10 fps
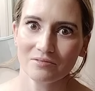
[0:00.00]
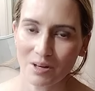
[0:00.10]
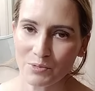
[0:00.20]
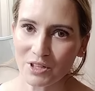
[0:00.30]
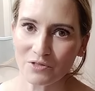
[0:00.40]
I
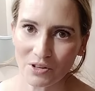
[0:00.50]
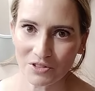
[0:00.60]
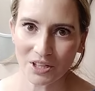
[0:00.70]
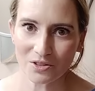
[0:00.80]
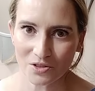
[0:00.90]
mean, if you have
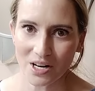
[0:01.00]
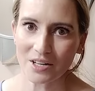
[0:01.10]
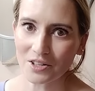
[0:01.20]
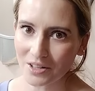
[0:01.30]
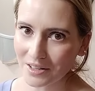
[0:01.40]
sunscreen on,
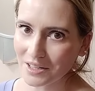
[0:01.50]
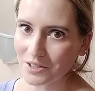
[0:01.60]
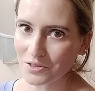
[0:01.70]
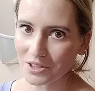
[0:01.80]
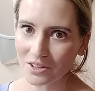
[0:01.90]
you're going to need to
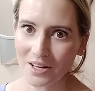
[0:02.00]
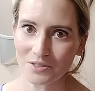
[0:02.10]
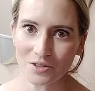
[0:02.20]
use a cleanser